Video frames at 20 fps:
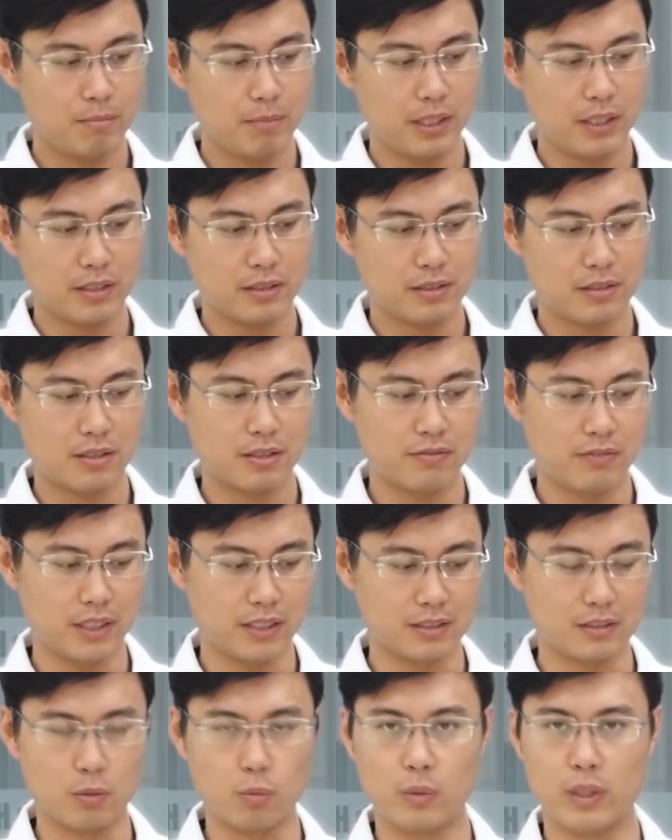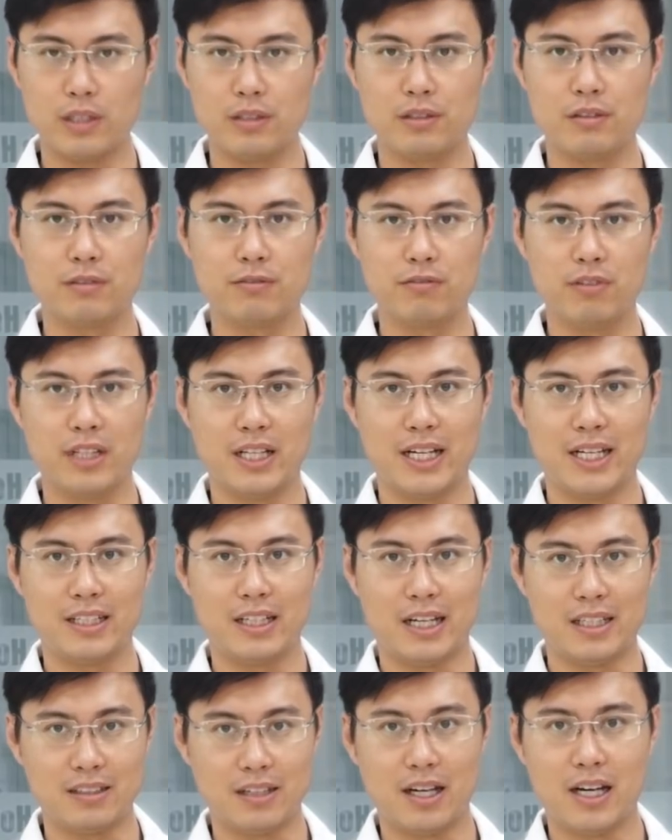big surface when you fly
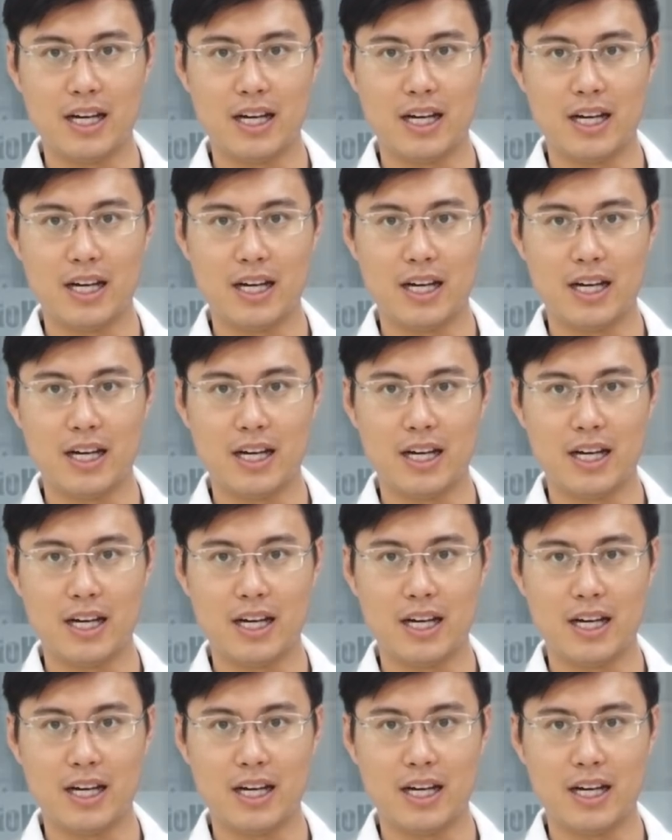at